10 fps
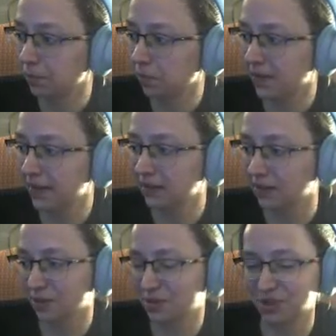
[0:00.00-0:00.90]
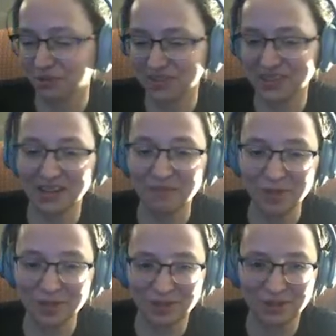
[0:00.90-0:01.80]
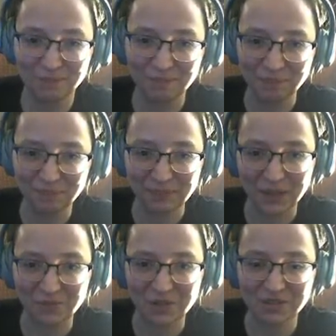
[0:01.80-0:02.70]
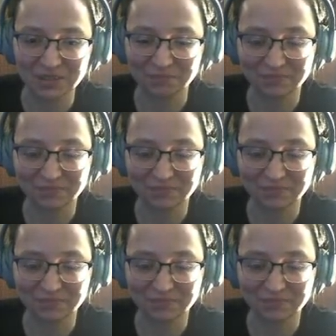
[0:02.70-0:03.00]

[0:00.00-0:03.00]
Hello, Jill Sandwich. Welcome.